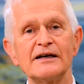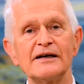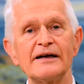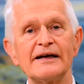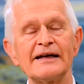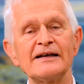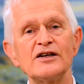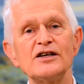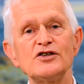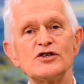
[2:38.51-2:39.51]
in
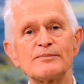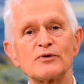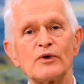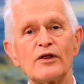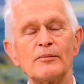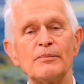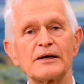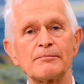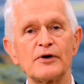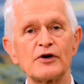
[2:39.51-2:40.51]
Egypt with the
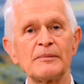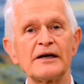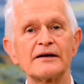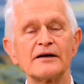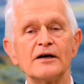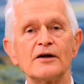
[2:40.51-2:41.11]
big pyramid,